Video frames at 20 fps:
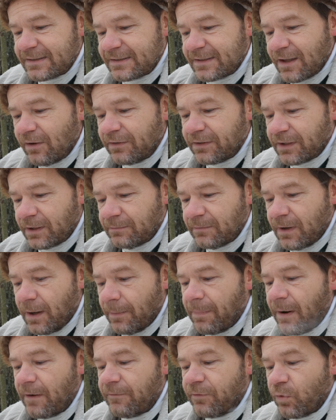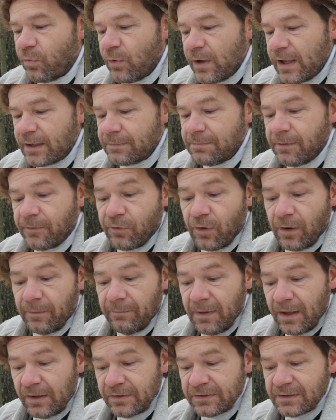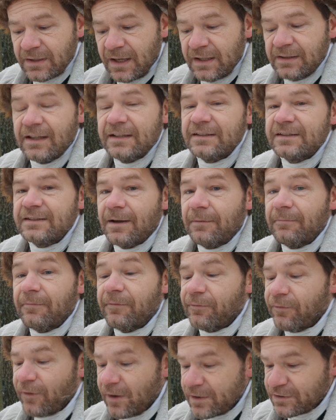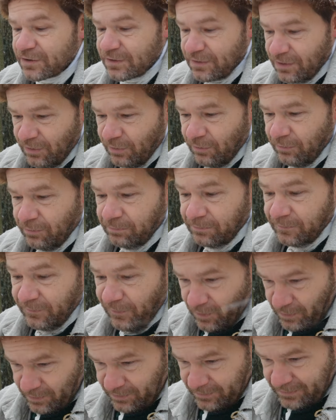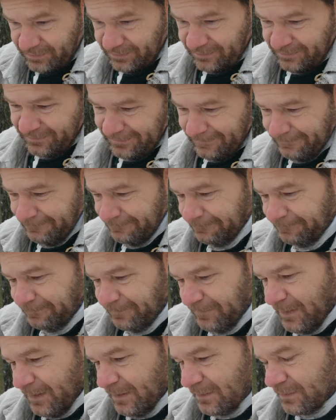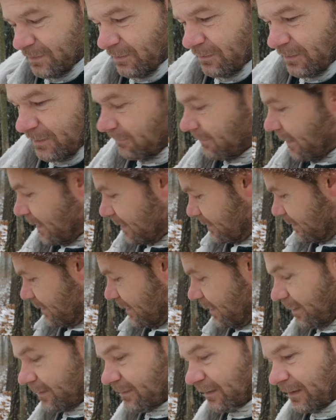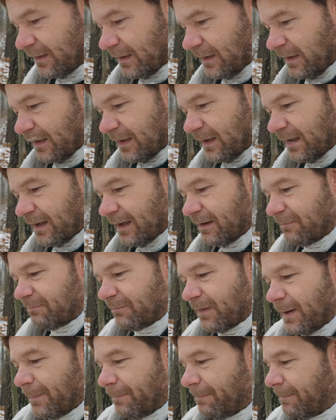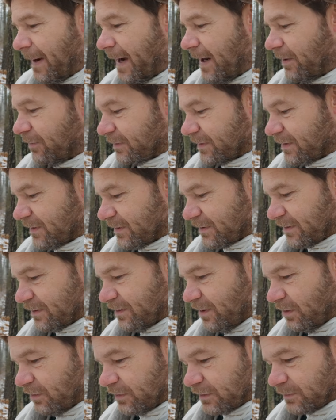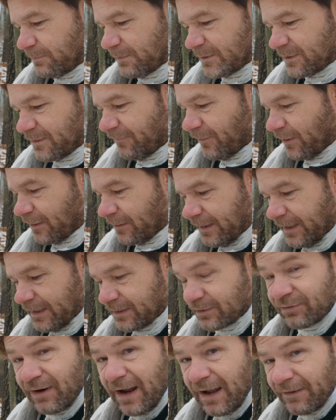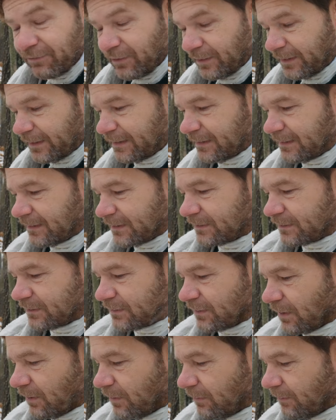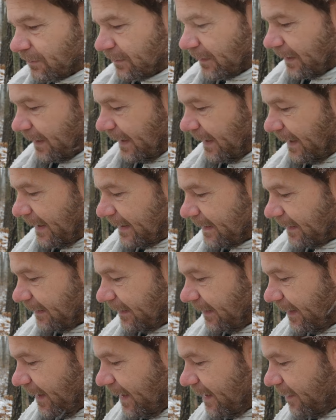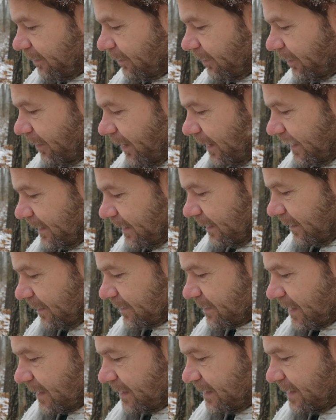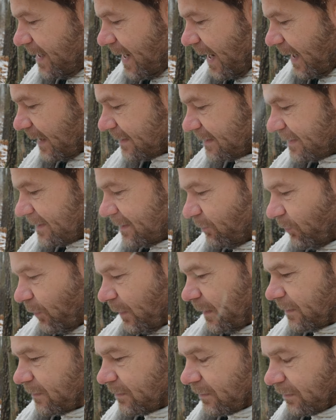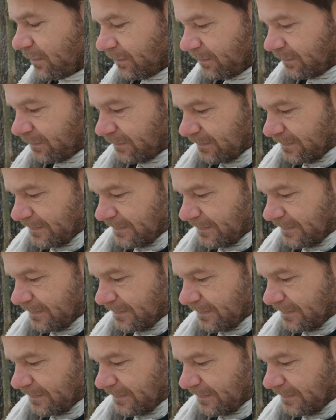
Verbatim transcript: seldom above a week before it melts, and then some fresh snow falls. So he writes there um, about snow specifically and traveling in the snow. And later on here, the next winter,